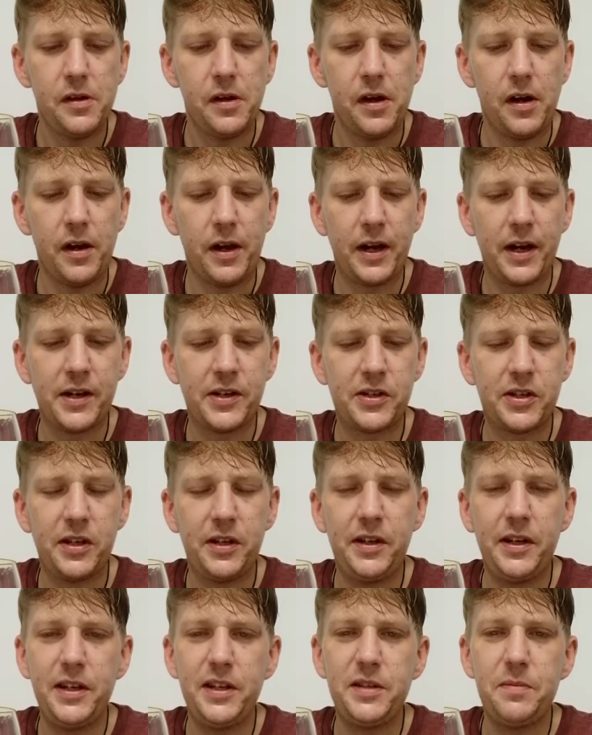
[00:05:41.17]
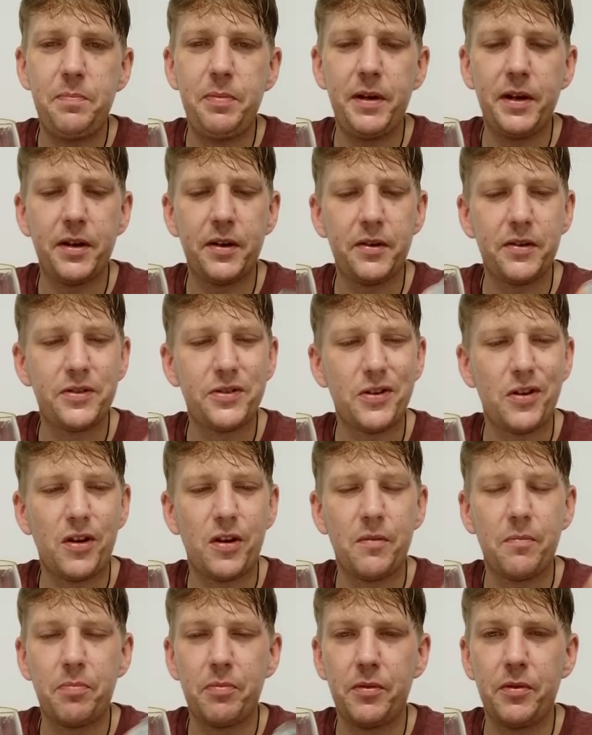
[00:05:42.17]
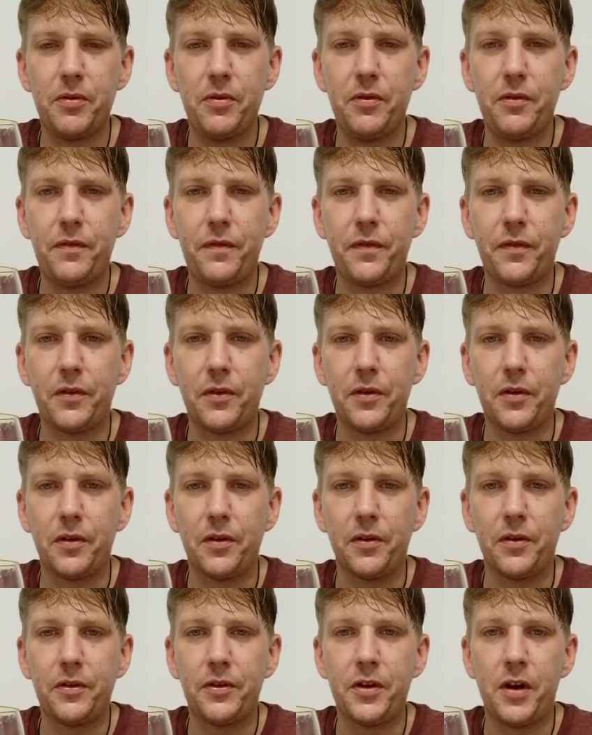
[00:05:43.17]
Like I said, these beers are brewed for